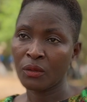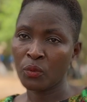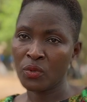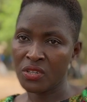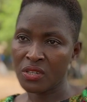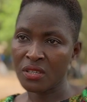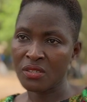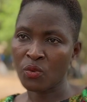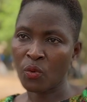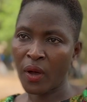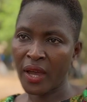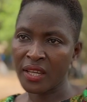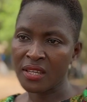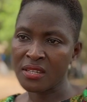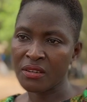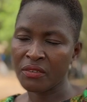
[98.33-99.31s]
which is
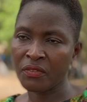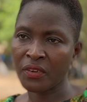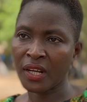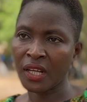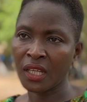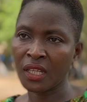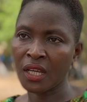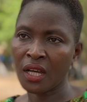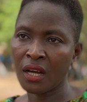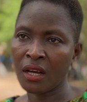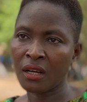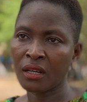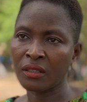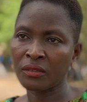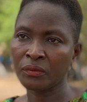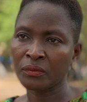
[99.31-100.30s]
quite very
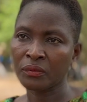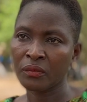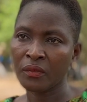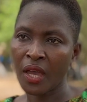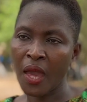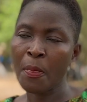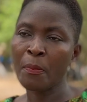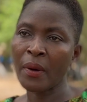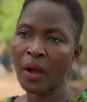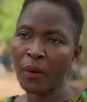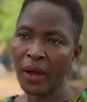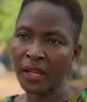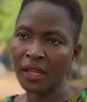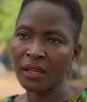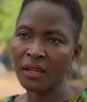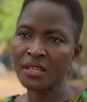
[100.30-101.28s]
uh,
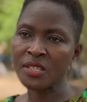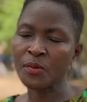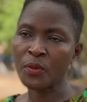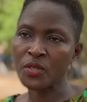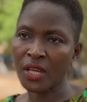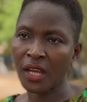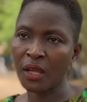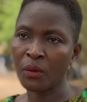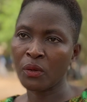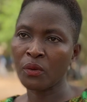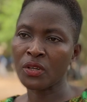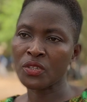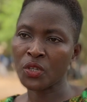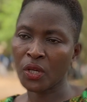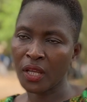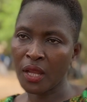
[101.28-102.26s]
empowering, especially when
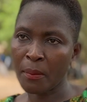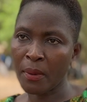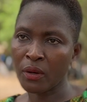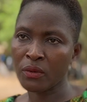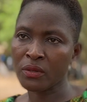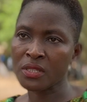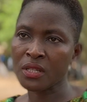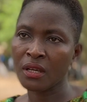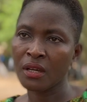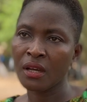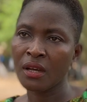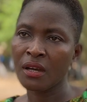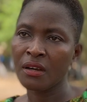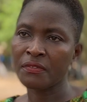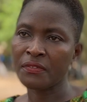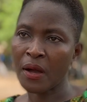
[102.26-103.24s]
you're talking about
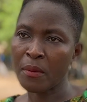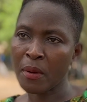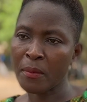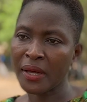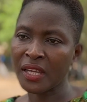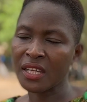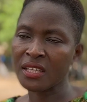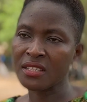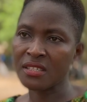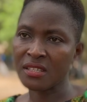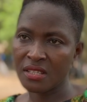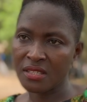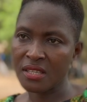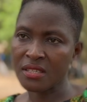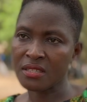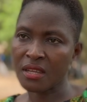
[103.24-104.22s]
farmer managed
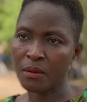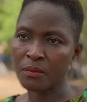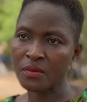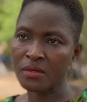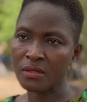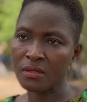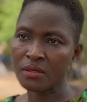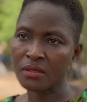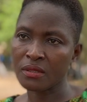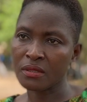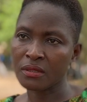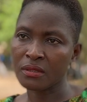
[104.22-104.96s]
seed systems.